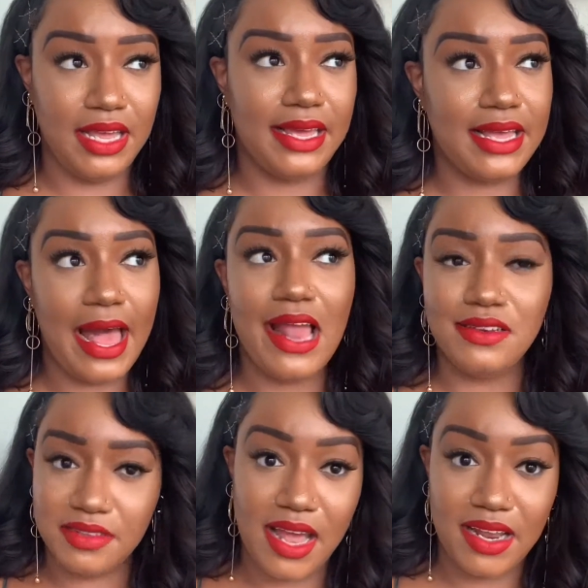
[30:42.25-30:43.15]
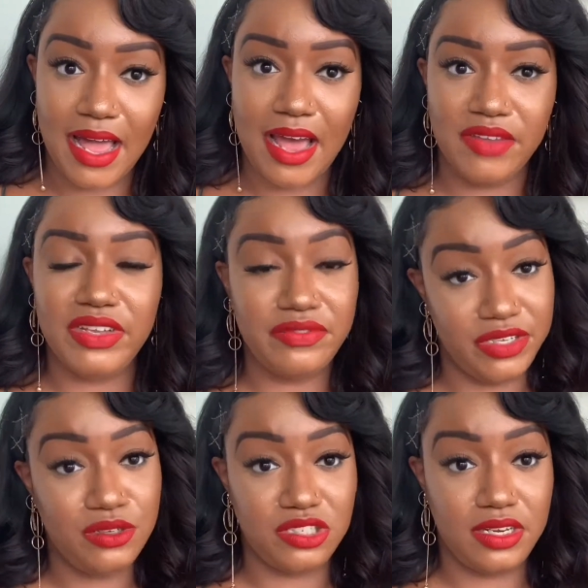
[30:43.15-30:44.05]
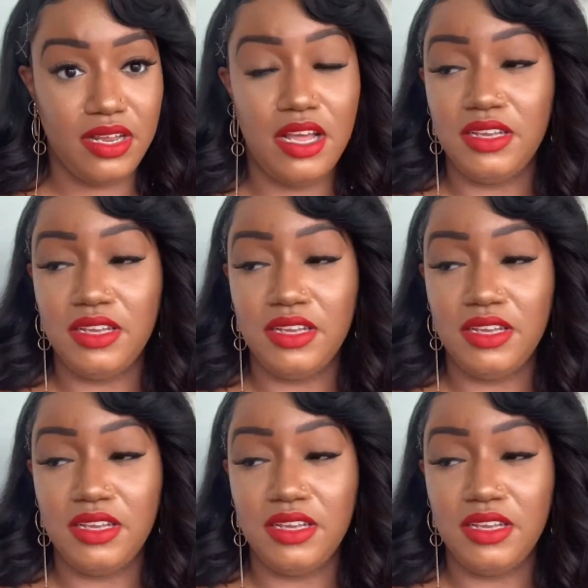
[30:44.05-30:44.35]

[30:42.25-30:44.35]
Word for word: And God is not a God of confusion.